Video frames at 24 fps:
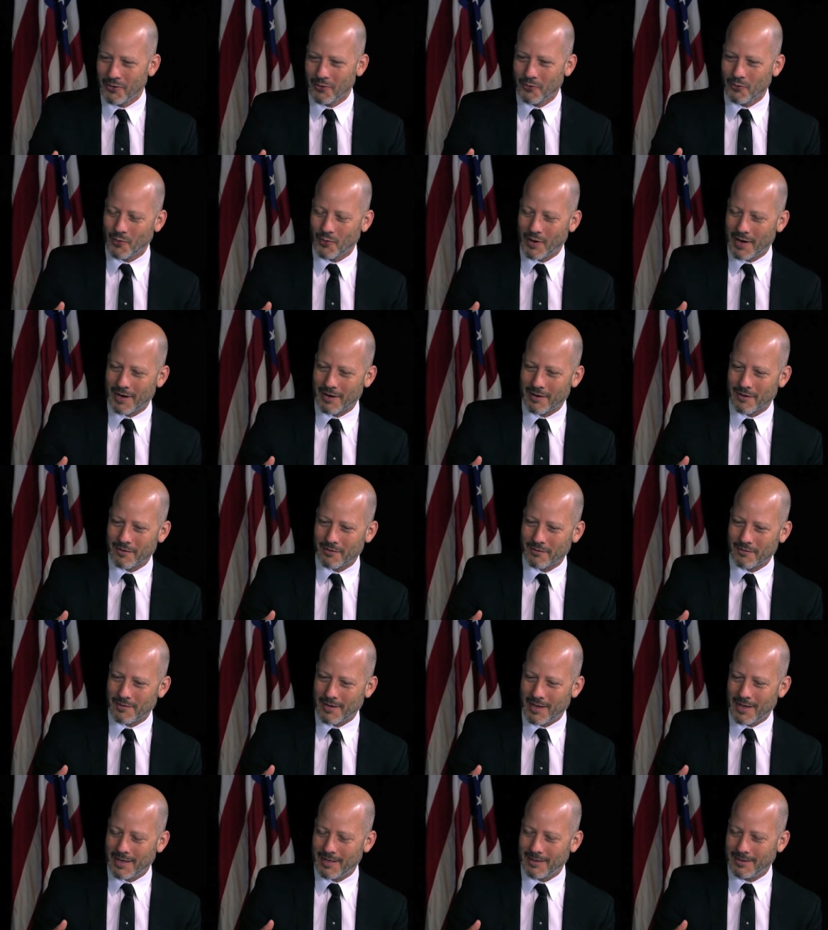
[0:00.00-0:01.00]
where
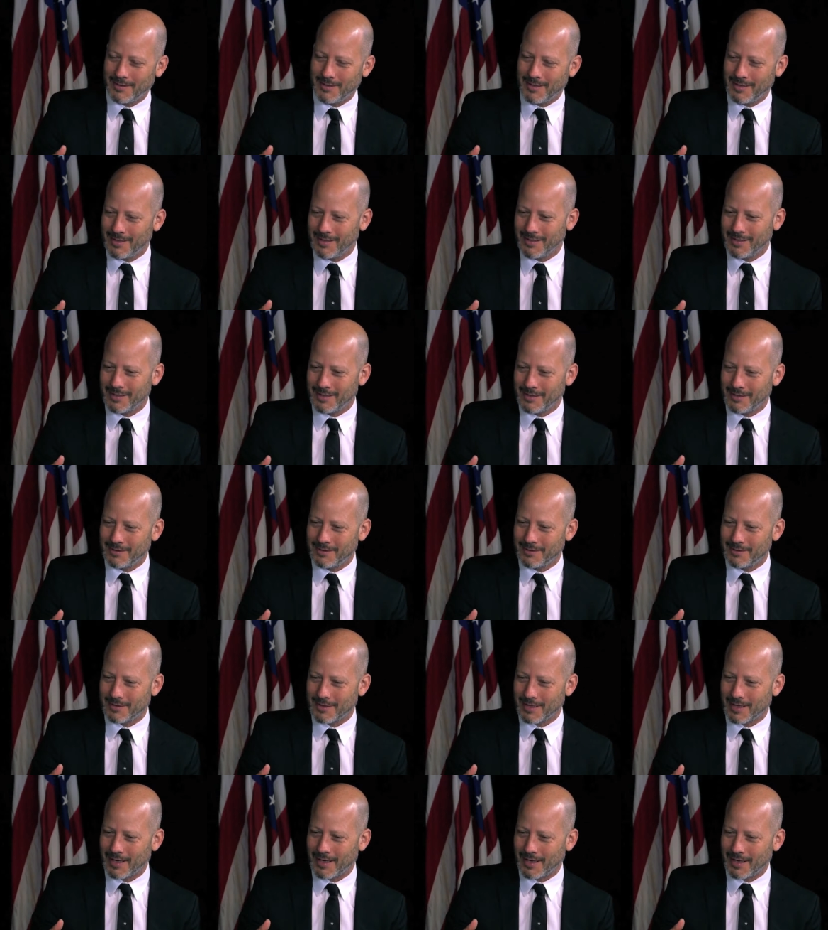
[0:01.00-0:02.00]
they needed
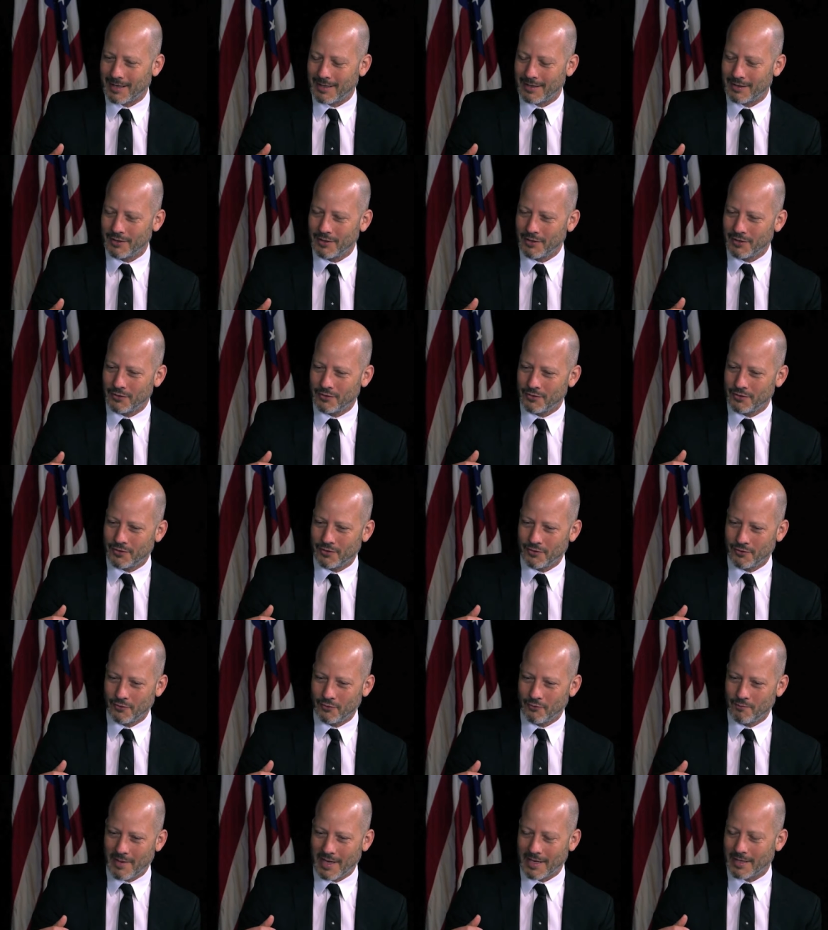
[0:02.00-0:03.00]
uh,
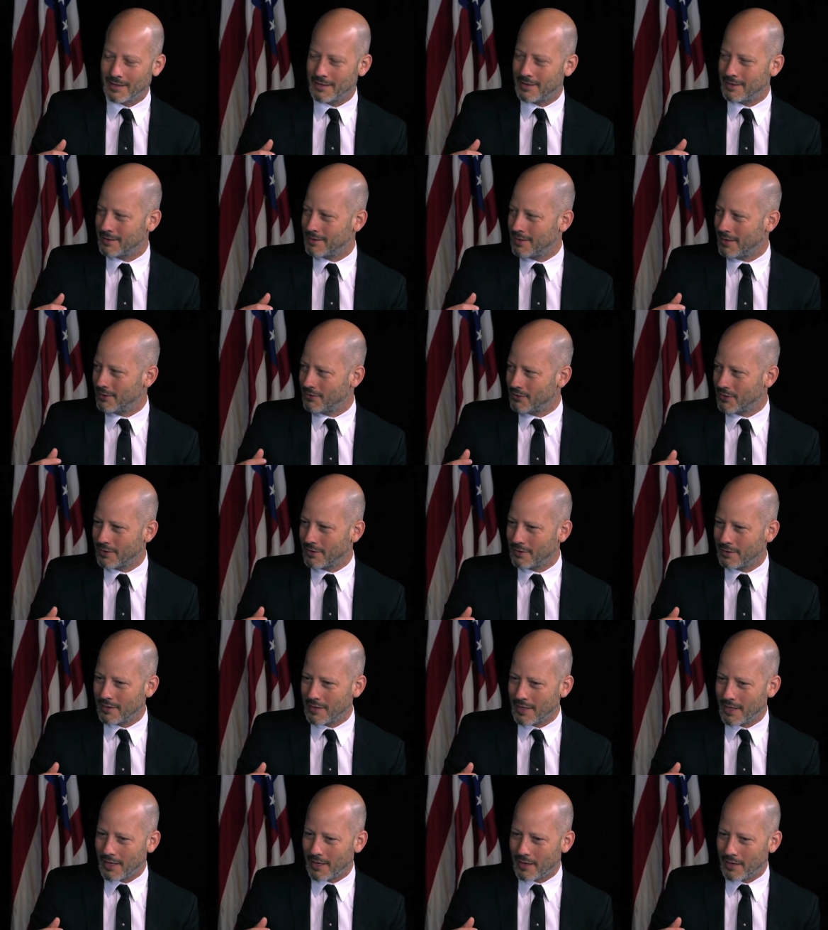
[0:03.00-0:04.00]
to make a decision
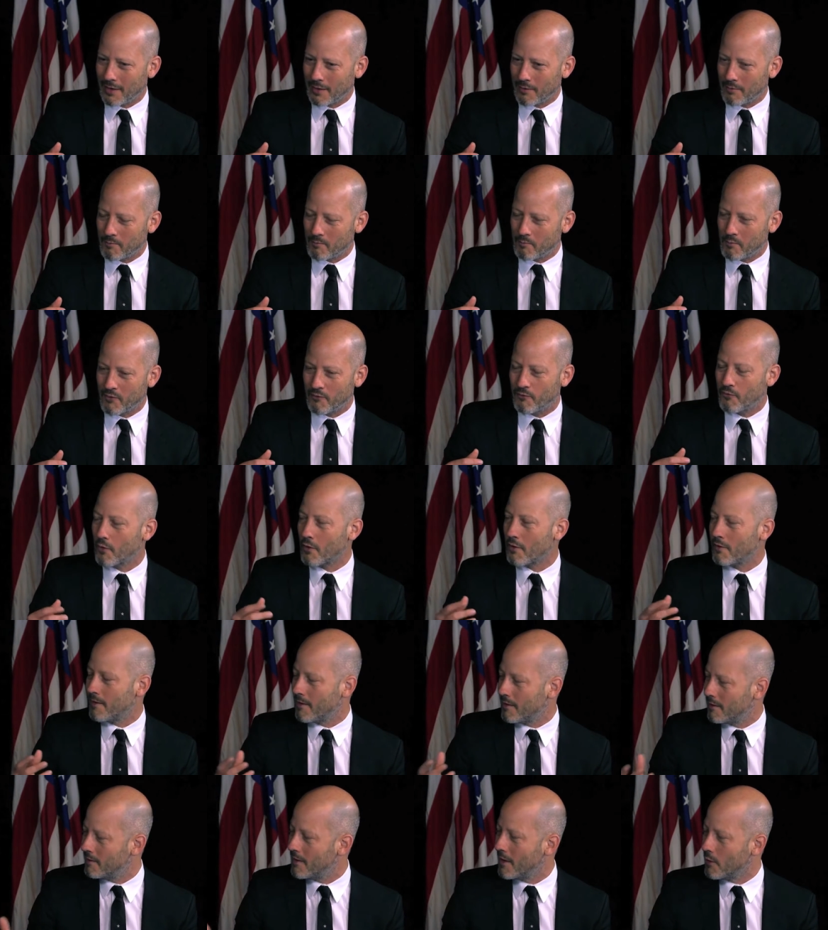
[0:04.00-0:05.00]
uh, before
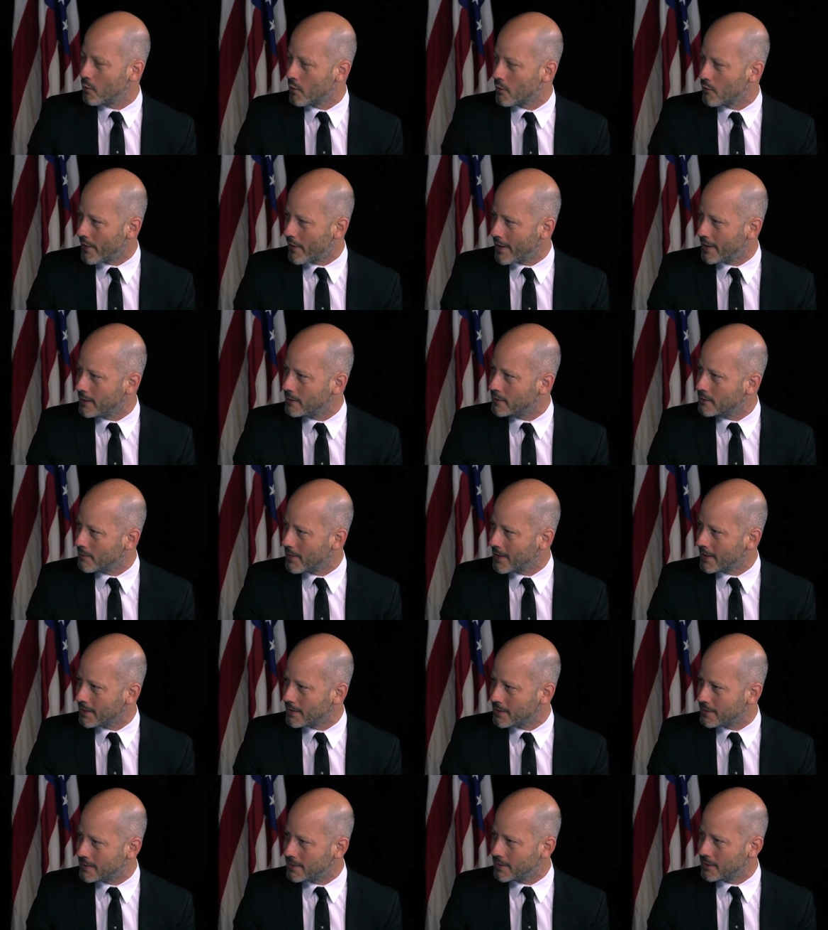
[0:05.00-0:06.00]
they were ready to make a
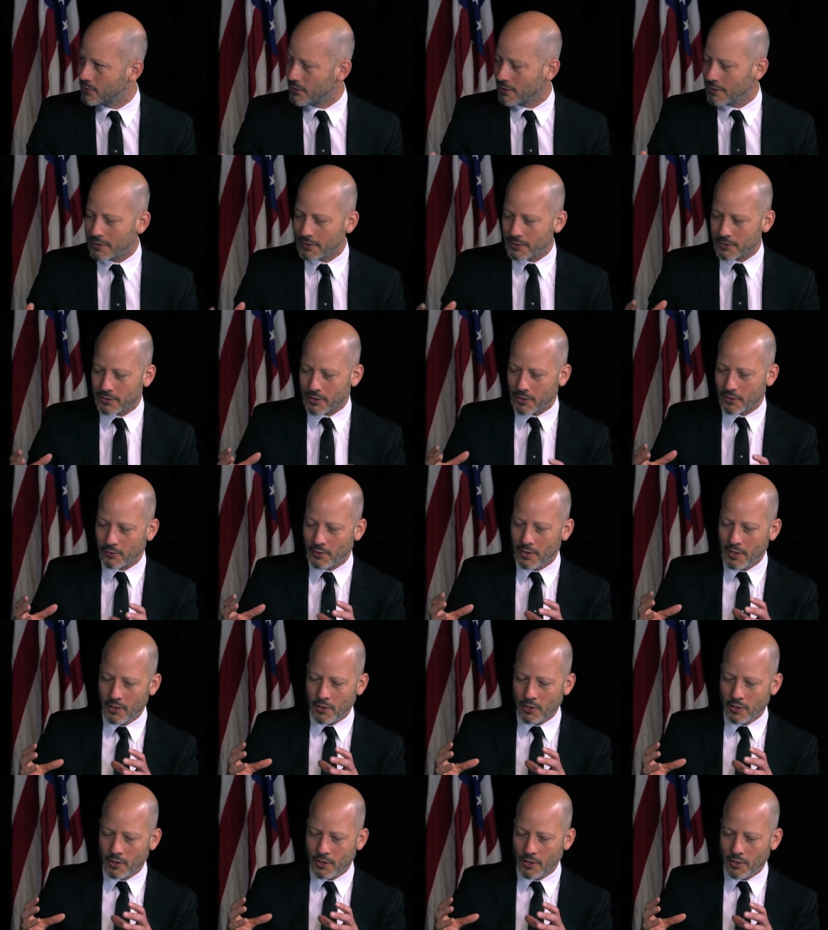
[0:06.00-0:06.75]
decision. And so